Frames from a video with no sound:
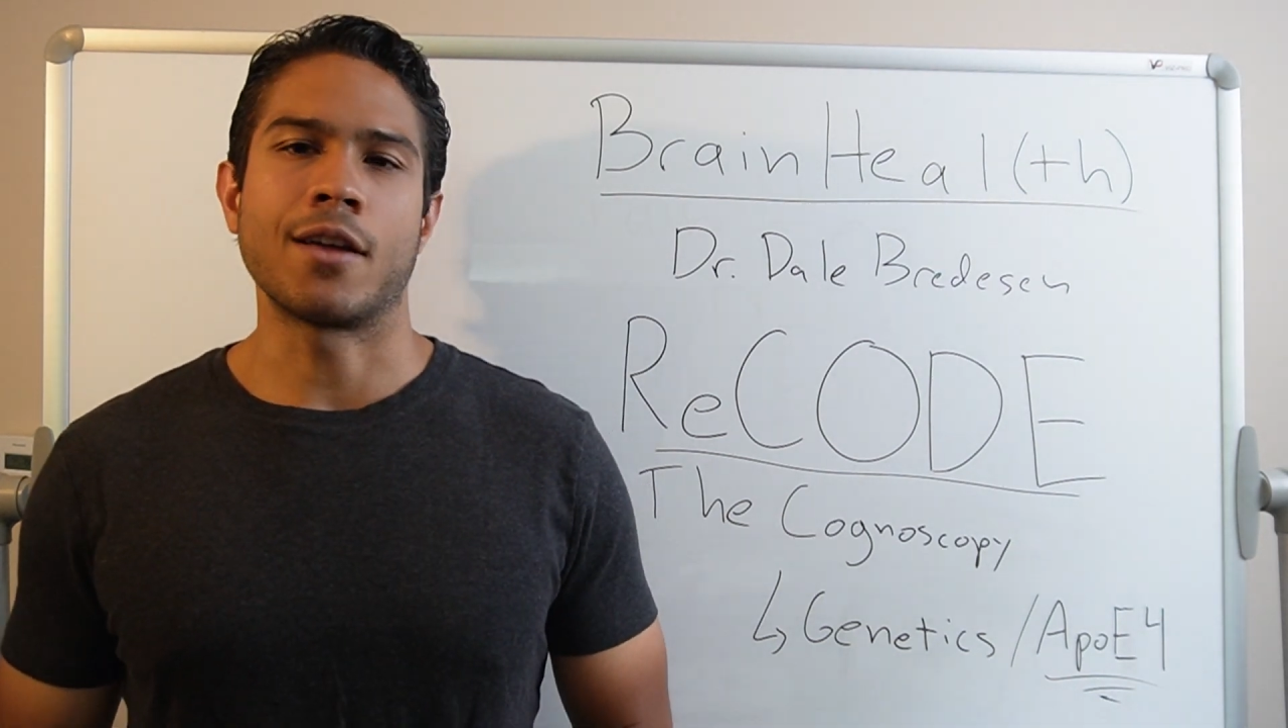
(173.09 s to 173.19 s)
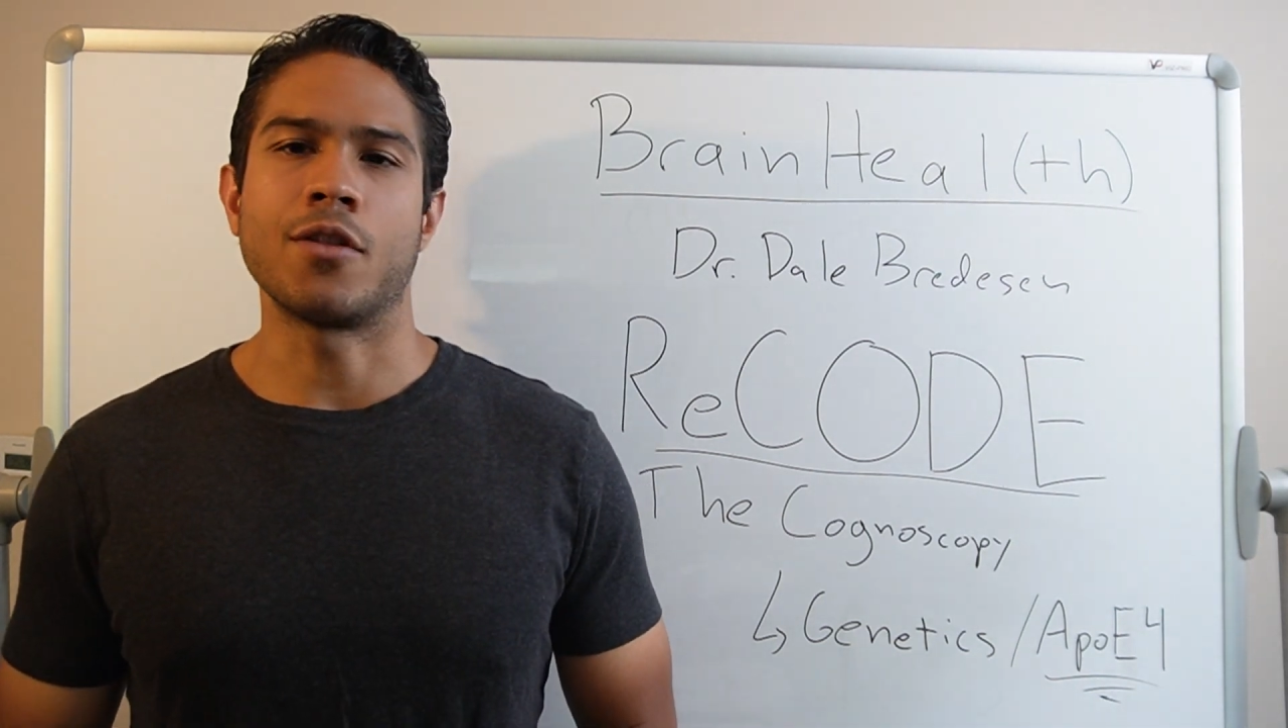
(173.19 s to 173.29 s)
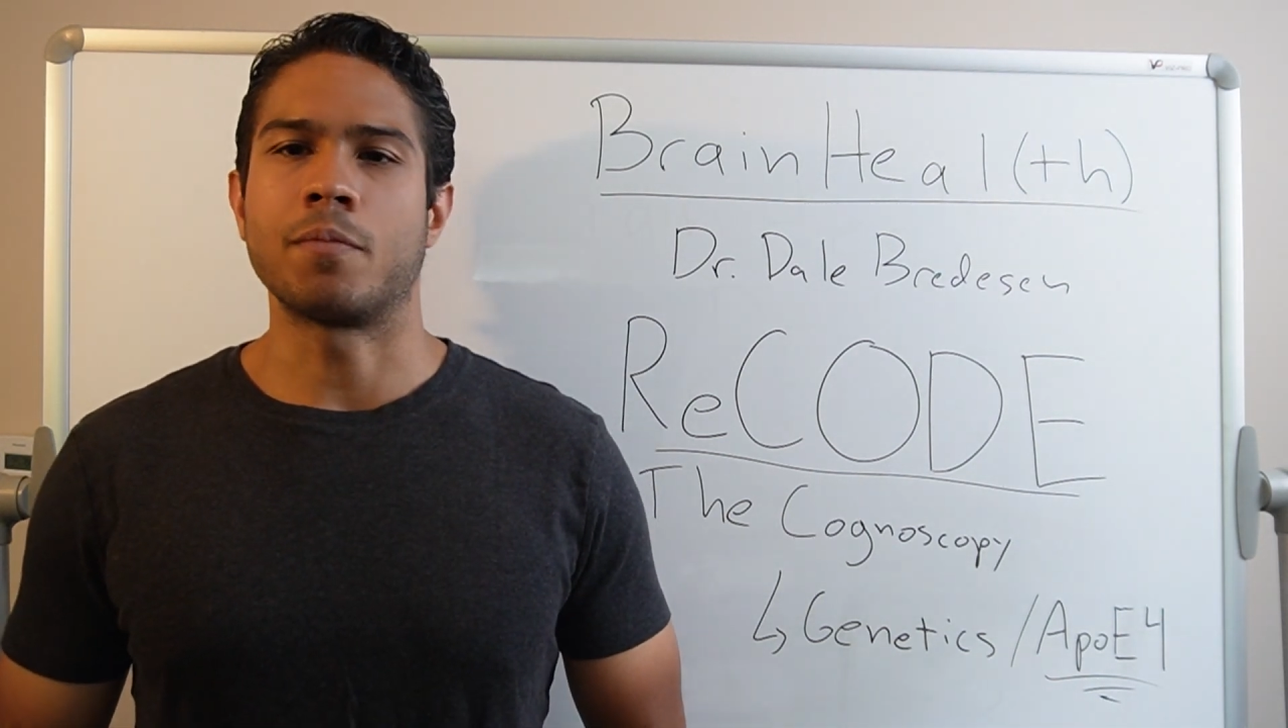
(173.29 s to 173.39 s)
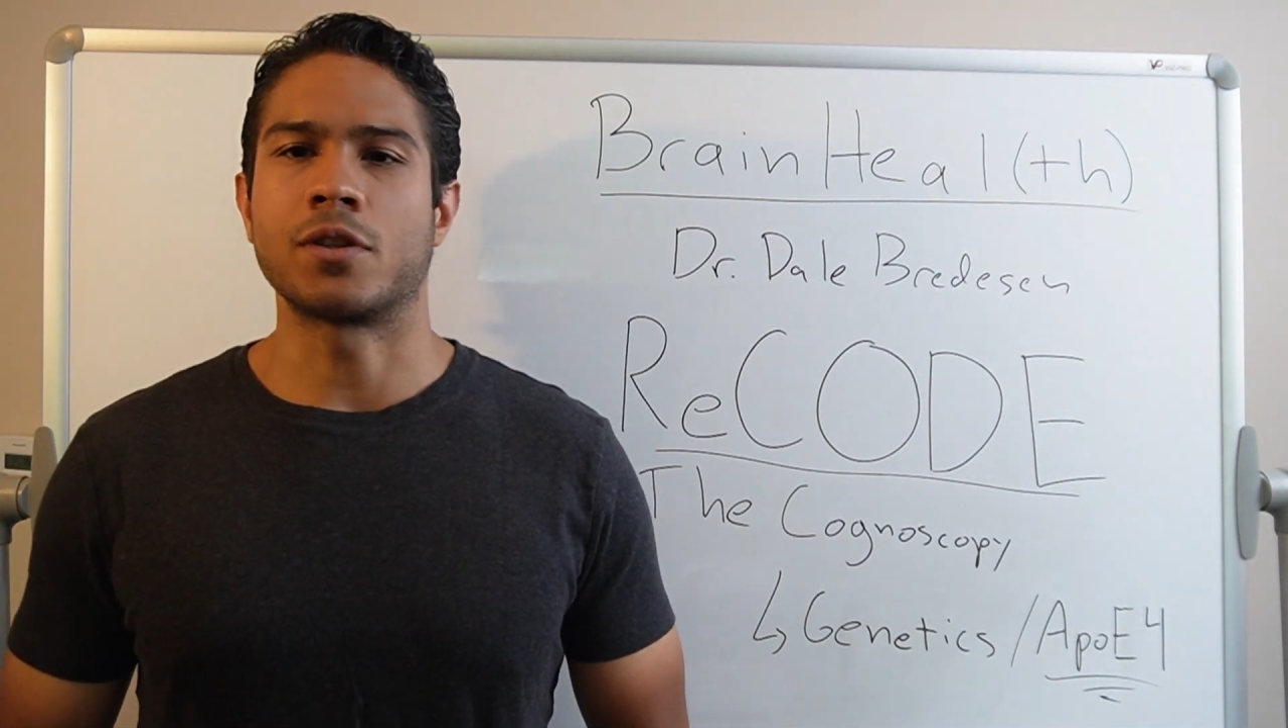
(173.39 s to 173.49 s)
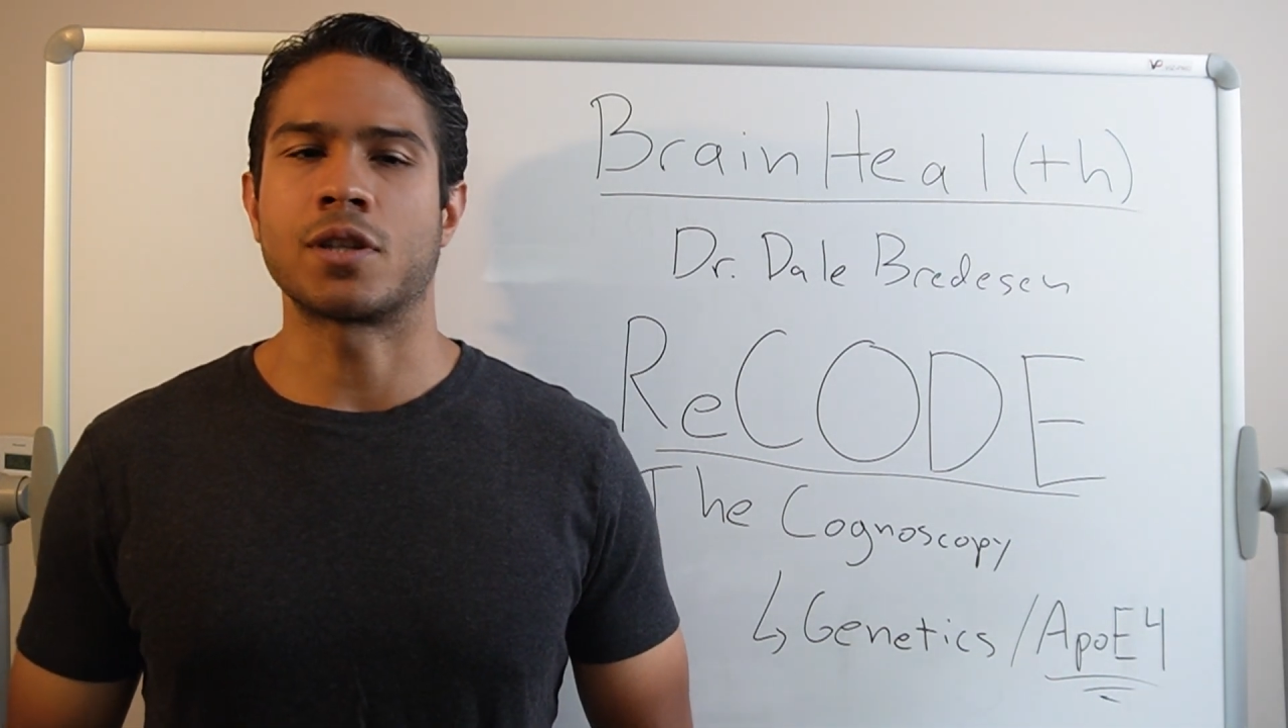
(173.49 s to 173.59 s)
and
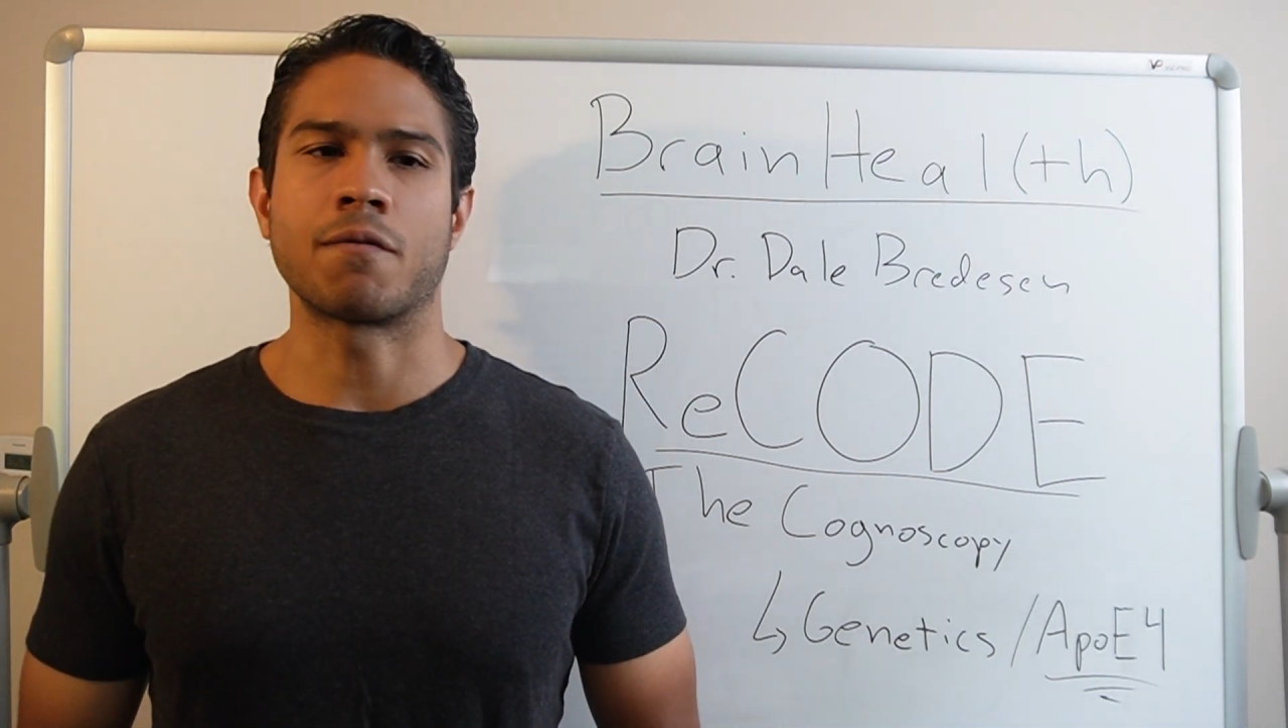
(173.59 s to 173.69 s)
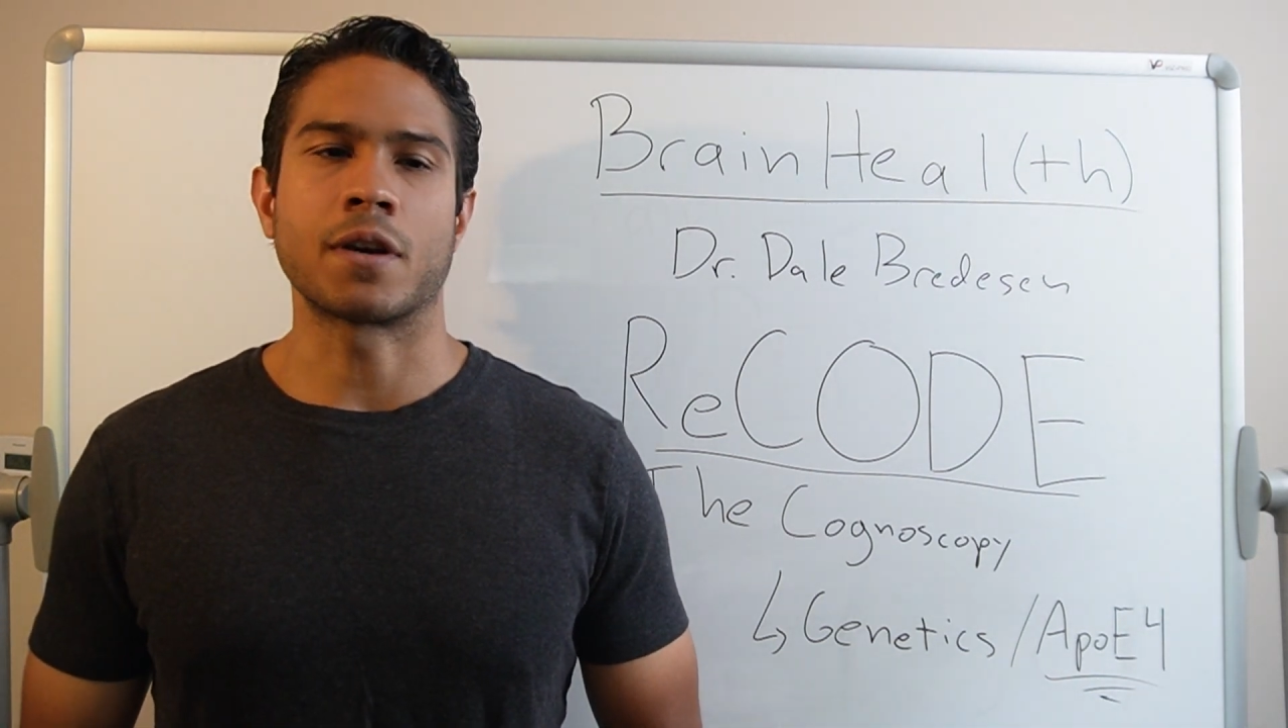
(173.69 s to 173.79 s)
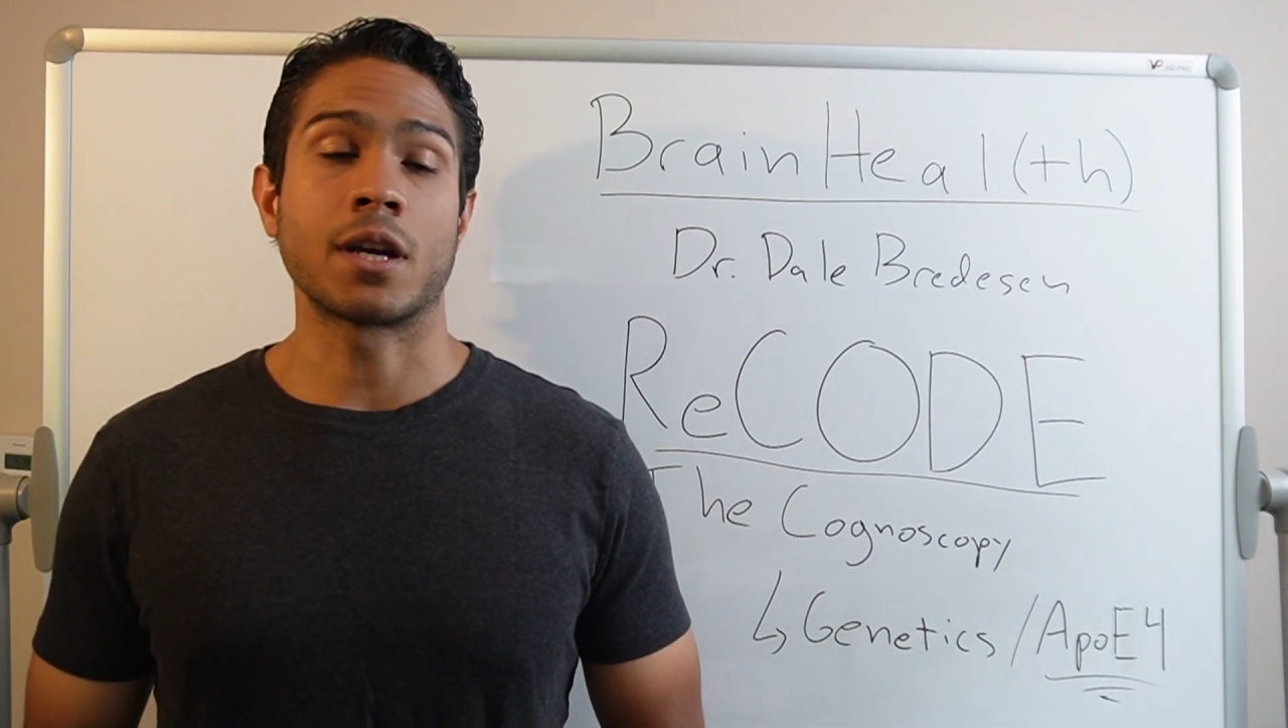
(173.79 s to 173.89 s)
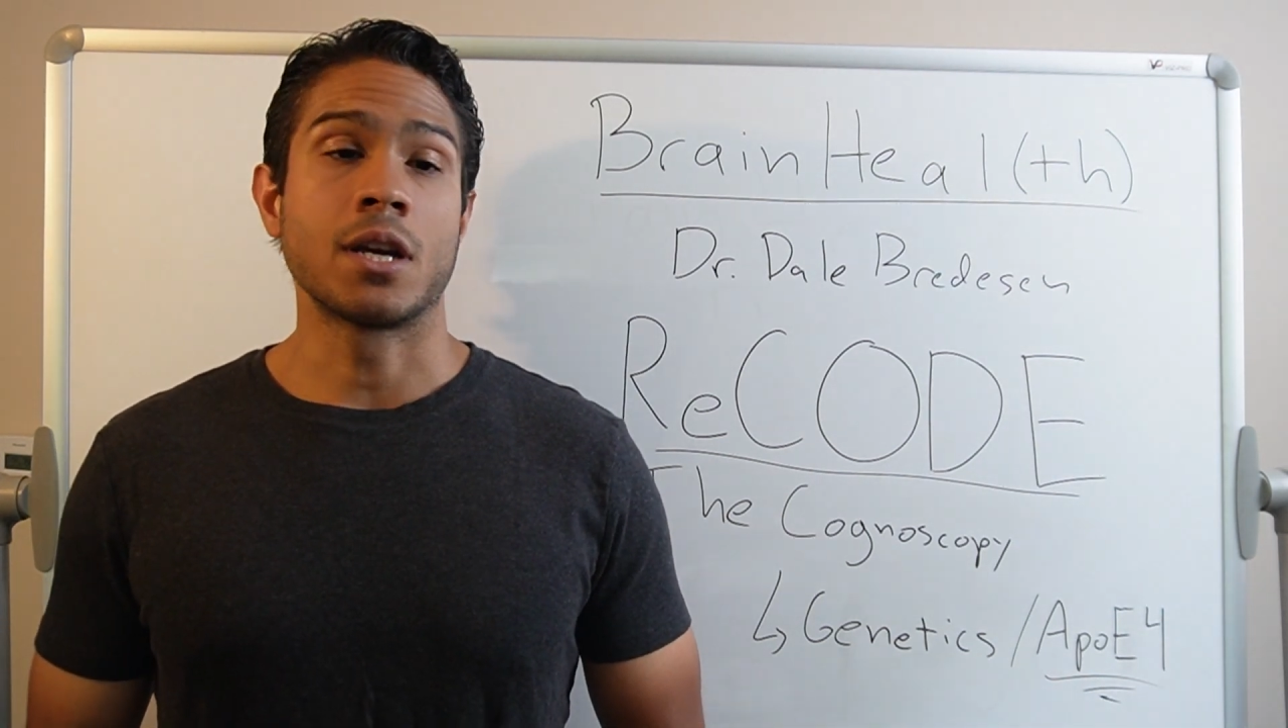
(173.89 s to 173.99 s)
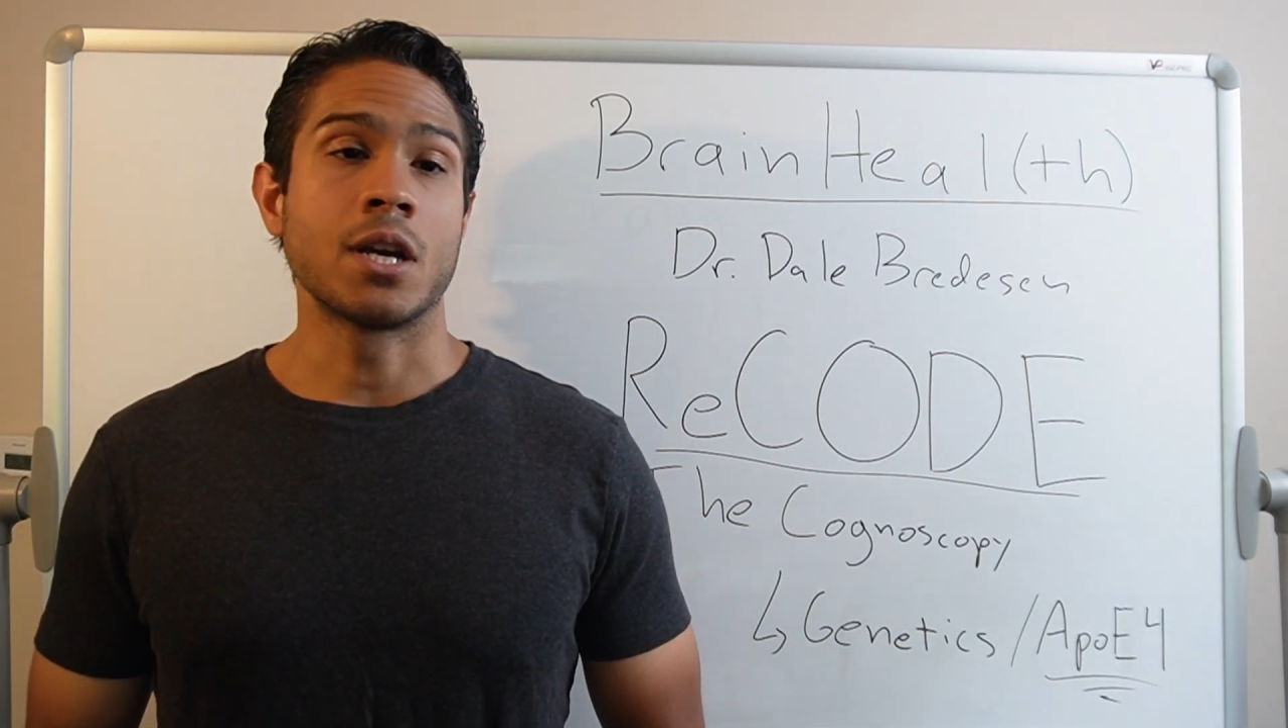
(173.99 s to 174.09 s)
the
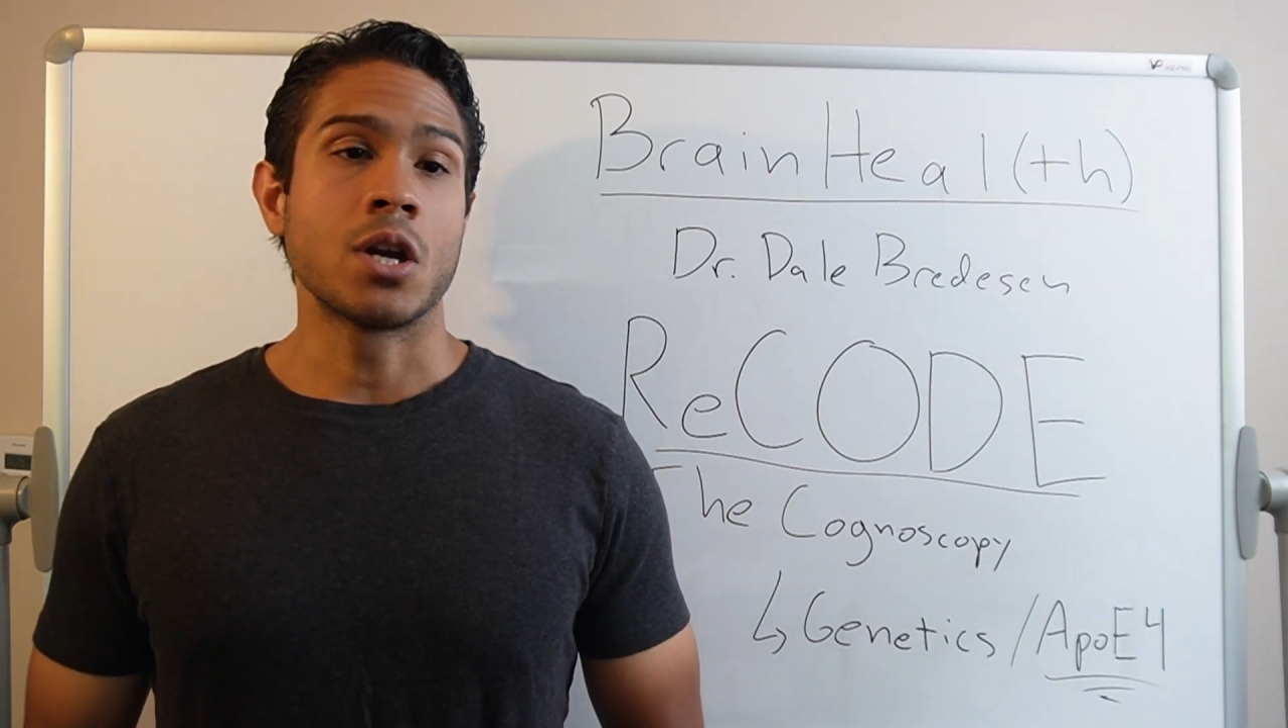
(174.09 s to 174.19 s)
Pacific,